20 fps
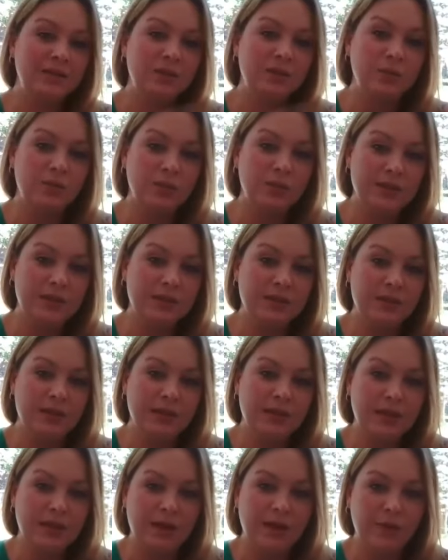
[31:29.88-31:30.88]
to the
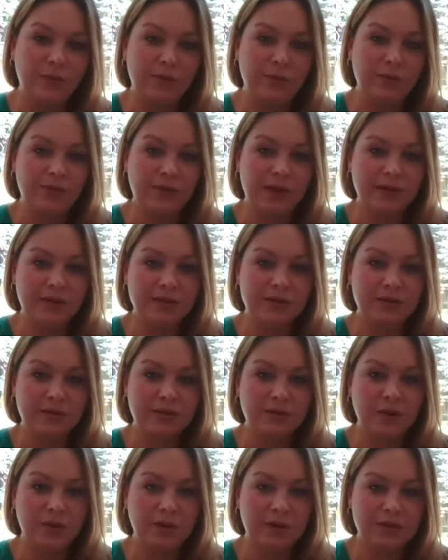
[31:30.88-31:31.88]
recent Equifax
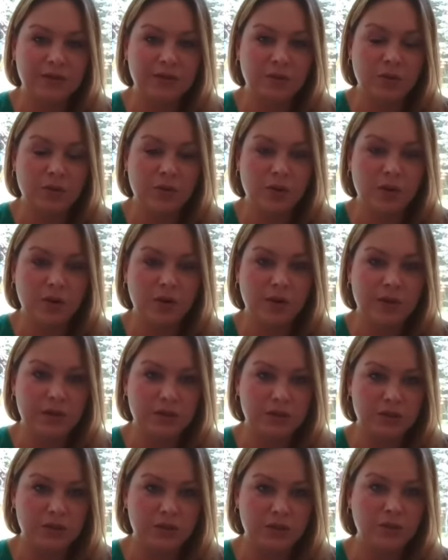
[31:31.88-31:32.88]
credit score
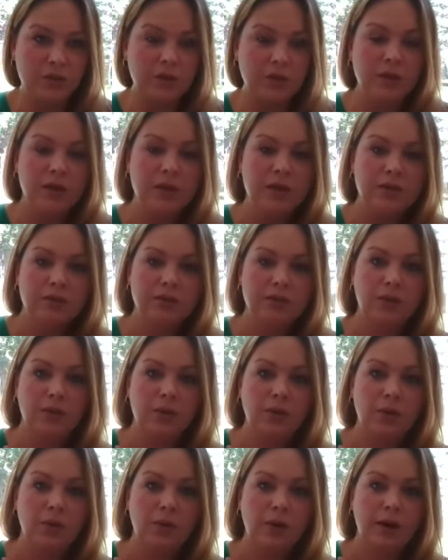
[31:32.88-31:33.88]
issue. So
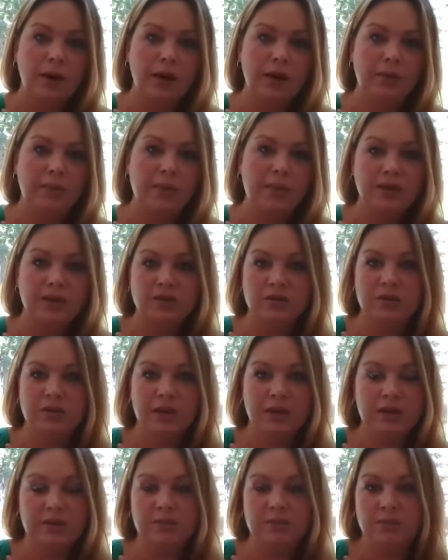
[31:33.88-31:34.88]
yeah. I imagine
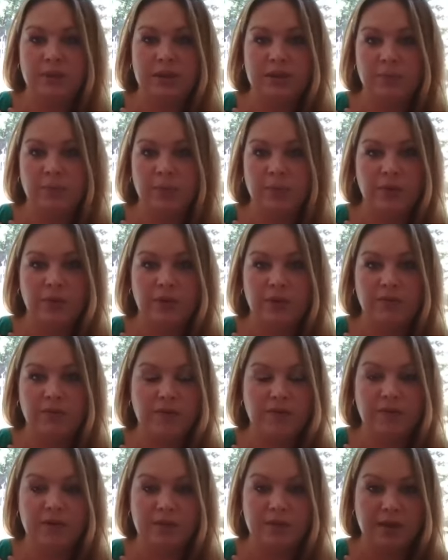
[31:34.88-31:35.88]
that can be the bulk of
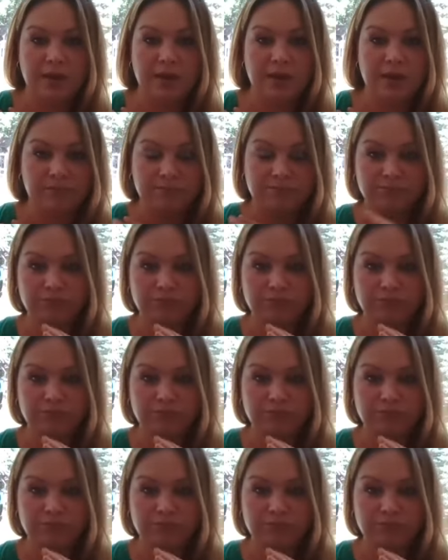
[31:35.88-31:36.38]
everything.